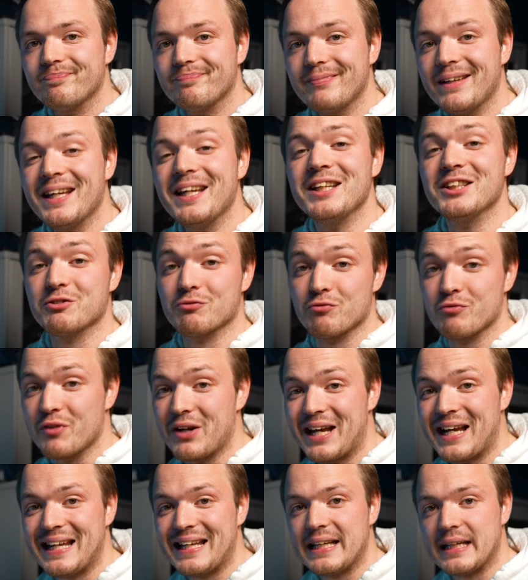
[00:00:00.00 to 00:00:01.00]
it's
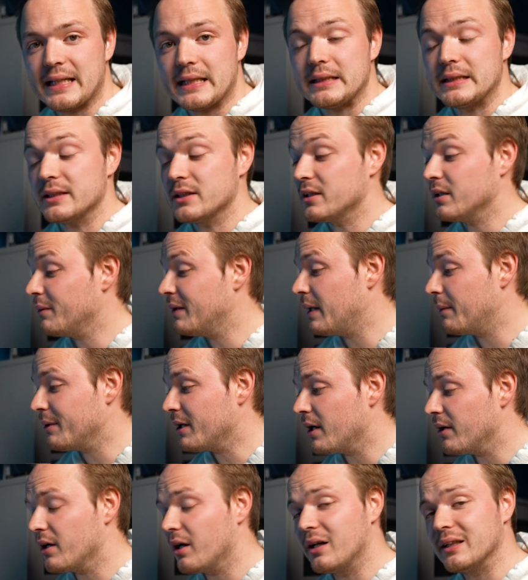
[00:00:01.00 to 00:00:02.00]
really easy to do. And there we
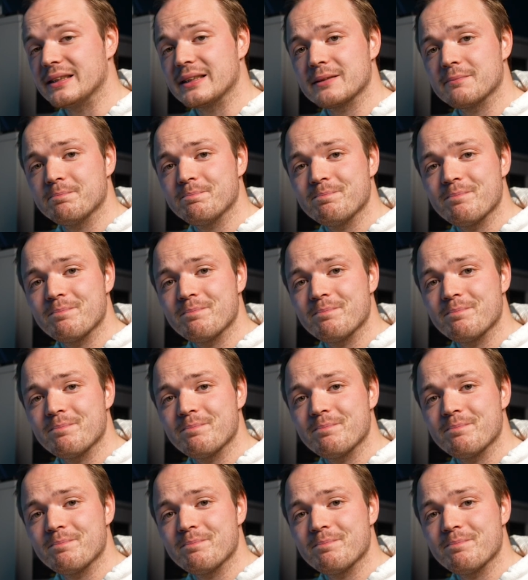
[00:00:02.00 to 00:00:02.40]
go, guys.